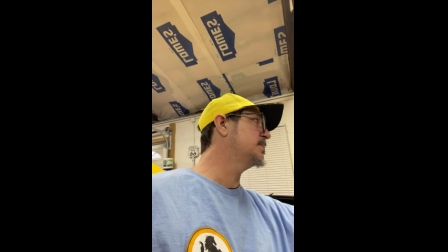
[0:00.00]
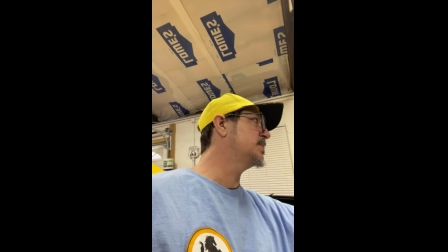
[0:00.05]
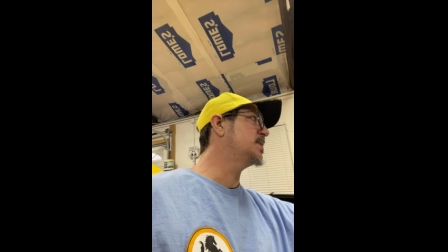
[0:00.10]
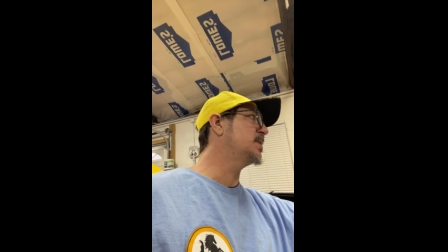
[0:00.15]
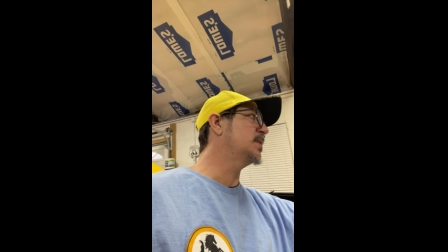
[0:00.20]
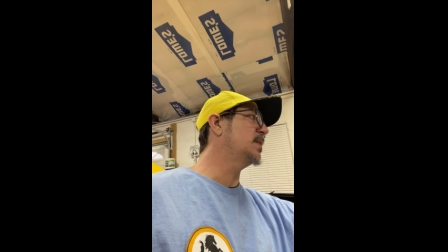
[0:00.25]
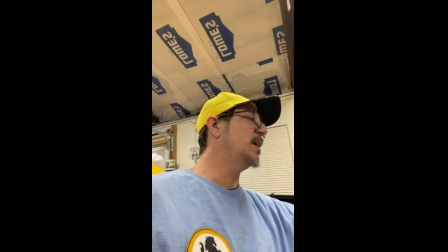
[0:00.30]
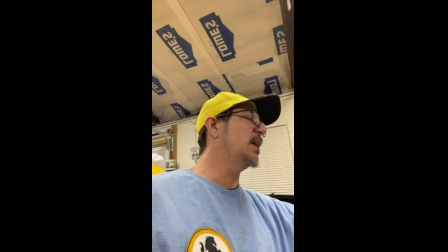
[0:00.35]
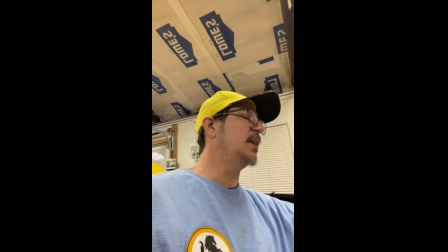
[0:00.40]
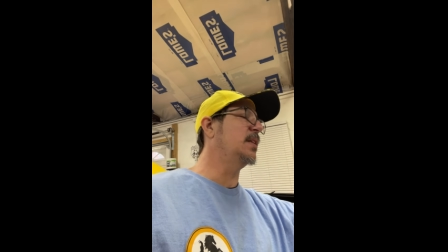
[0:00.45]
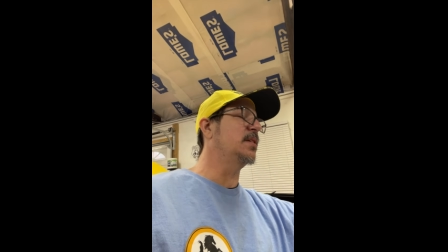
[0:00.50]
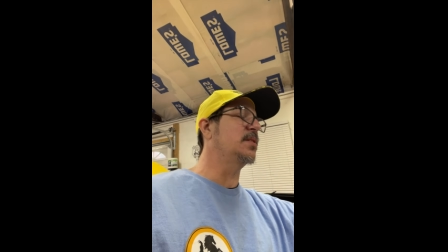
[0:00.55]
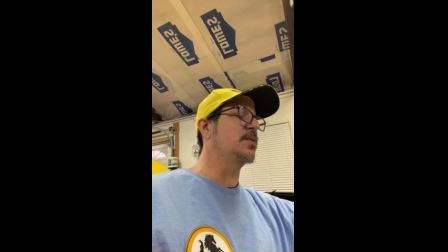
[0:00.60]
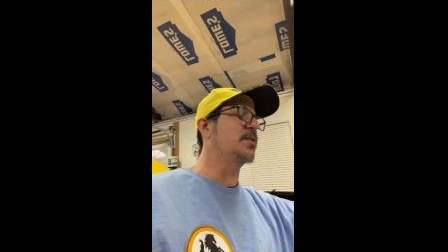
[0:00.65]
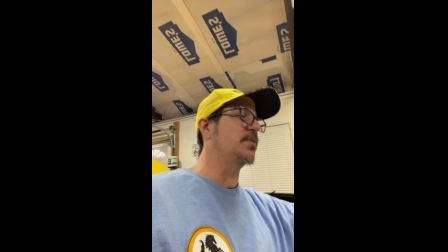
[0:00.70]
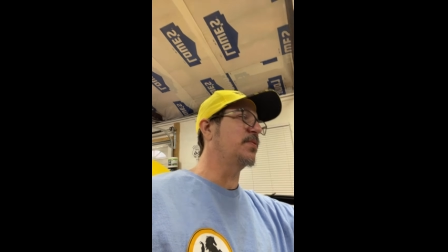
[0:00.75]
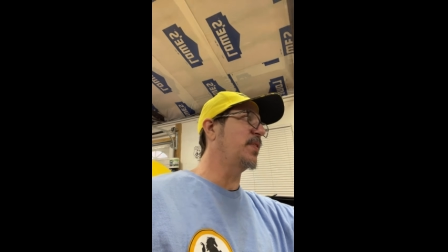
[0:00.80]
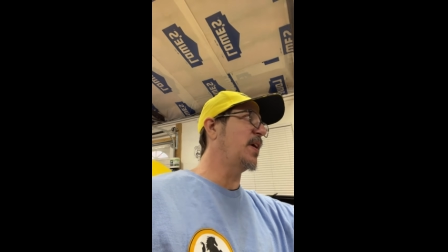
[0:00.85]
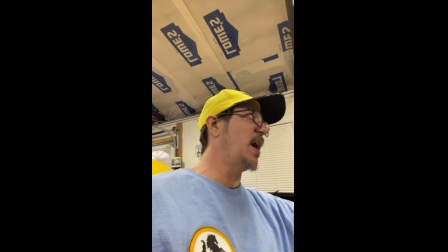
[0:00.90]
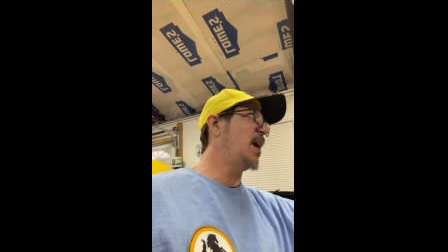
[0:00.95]
So like the
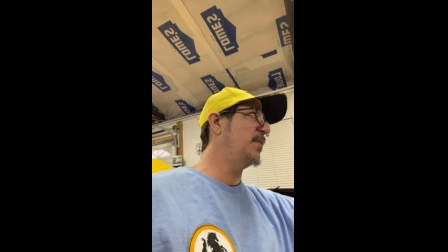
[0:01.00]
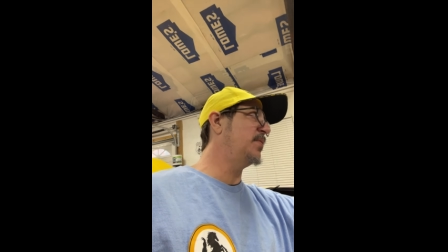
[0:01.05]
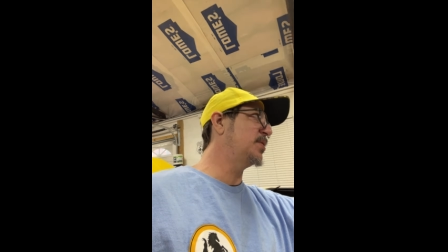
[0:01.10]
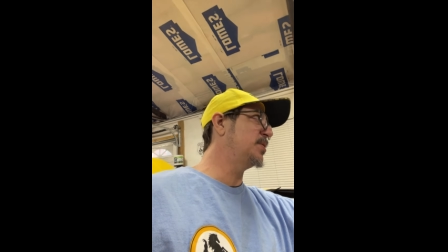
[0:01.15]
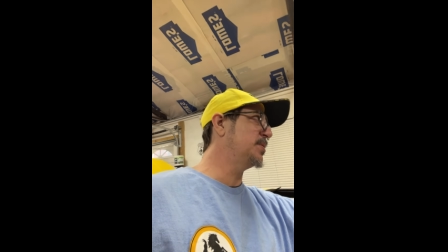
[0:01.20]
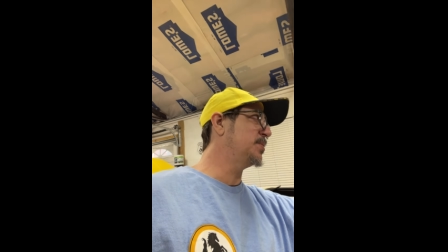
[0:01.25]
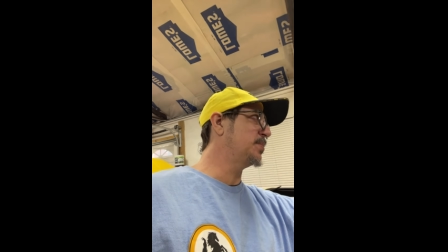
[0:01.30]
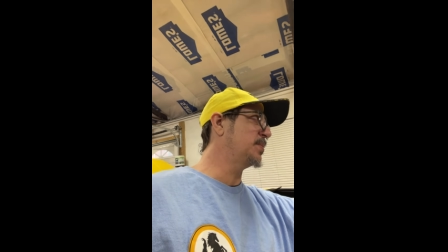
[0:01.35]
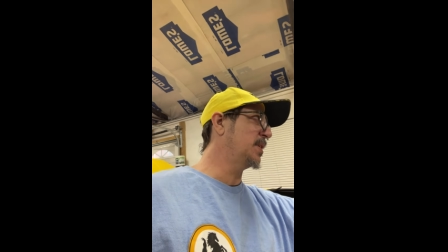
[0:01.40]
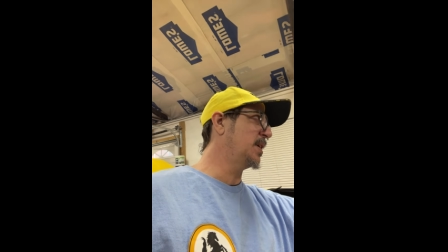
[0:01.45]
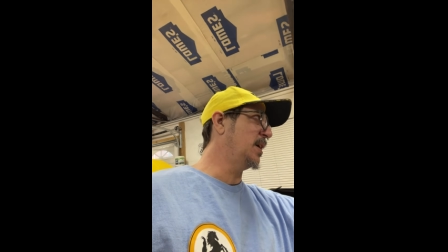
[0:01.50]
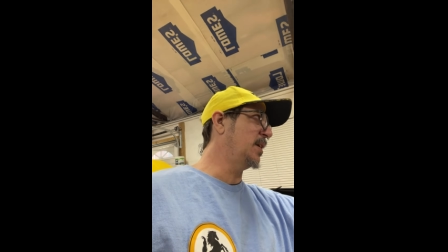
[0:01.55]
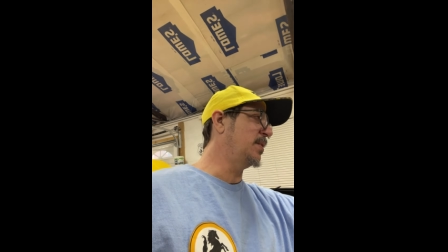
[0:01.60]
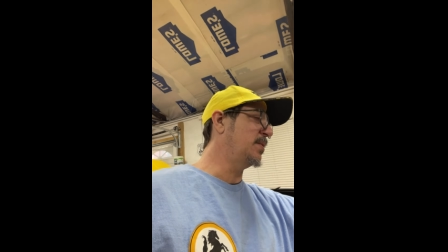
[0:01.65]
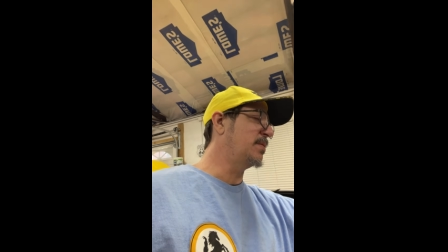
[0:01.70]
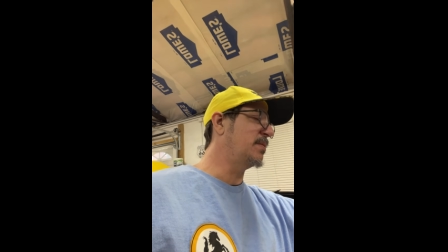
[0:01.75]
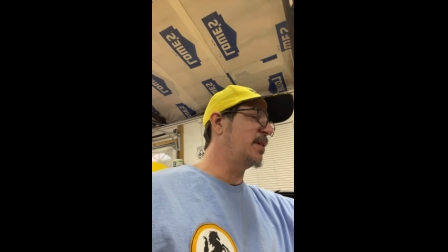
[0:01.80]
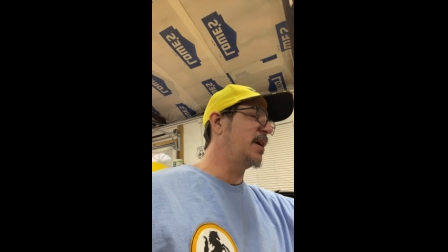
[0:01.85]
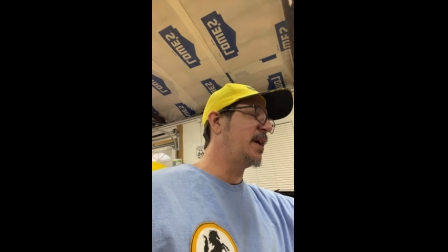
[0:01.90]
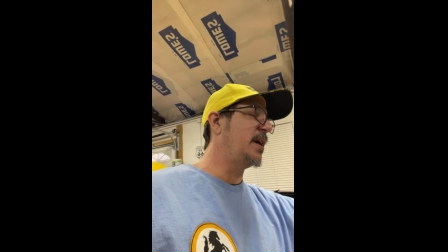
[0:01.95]
survivors were getting
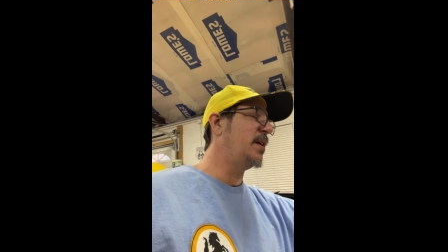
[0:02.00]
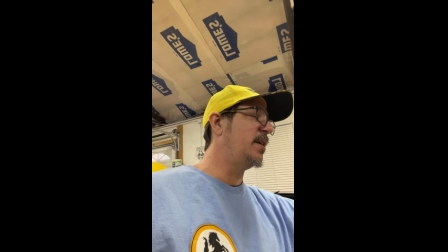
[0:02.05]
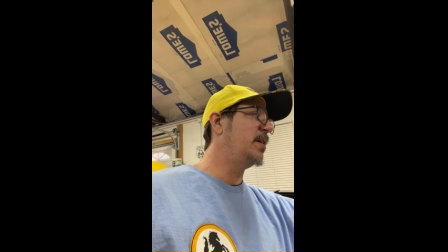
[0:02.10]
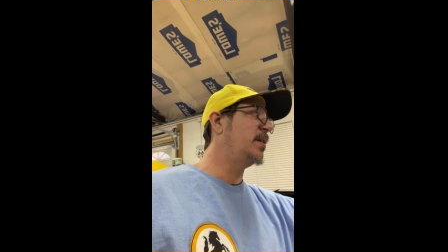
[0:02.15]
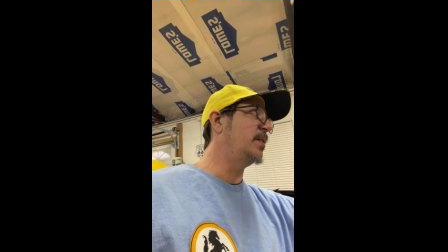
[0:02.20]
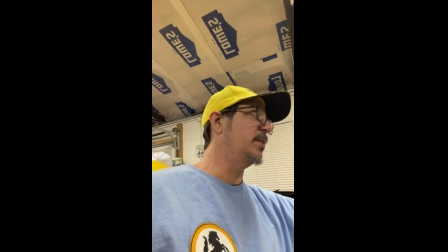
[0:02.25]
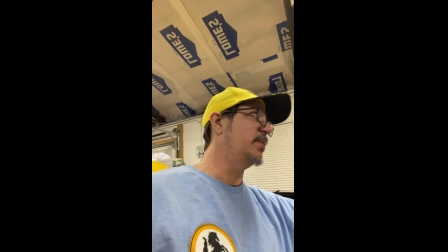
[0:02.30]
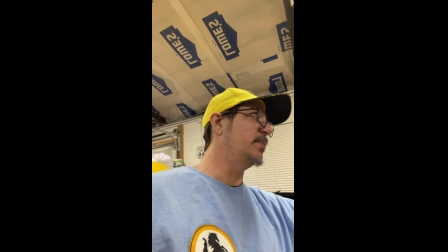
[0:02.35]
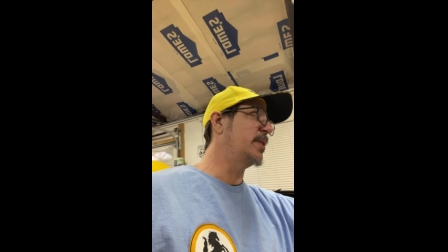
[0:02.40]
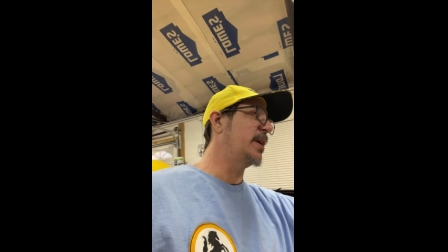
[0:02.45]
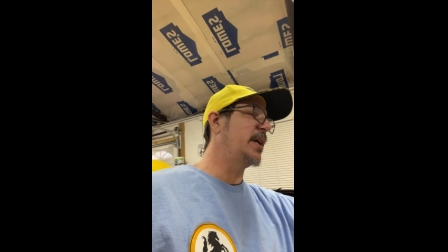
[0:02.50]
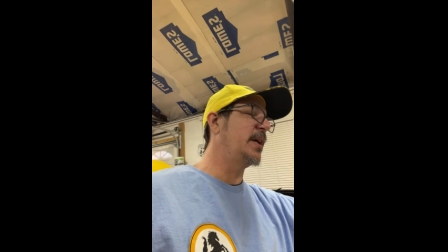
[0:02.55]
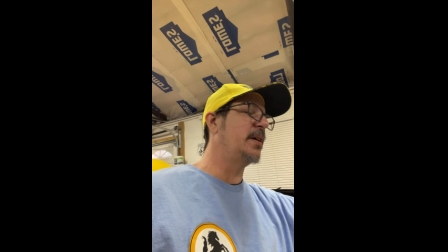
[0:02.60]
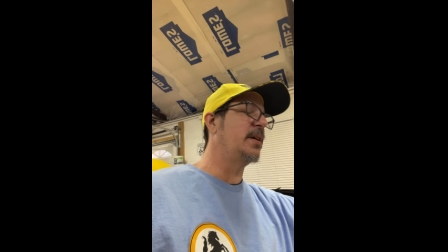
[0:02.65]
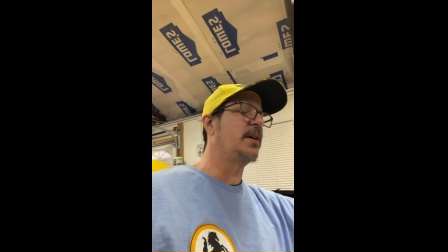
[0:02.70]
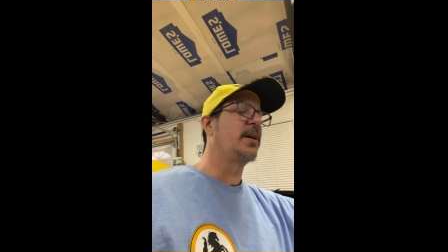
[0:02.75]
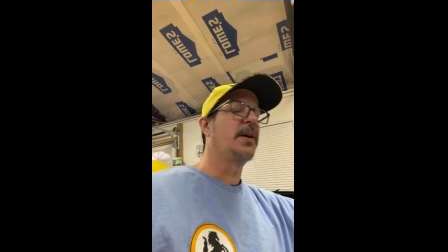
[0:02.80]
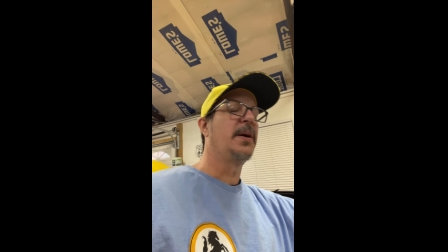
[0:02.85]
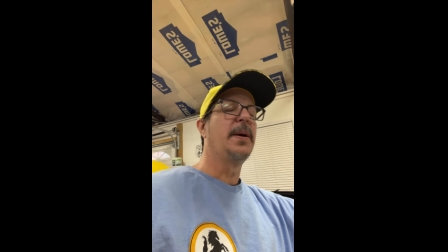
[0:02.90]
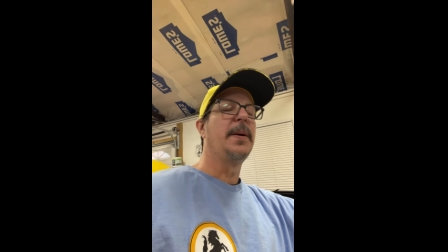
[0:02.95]
rare and rare.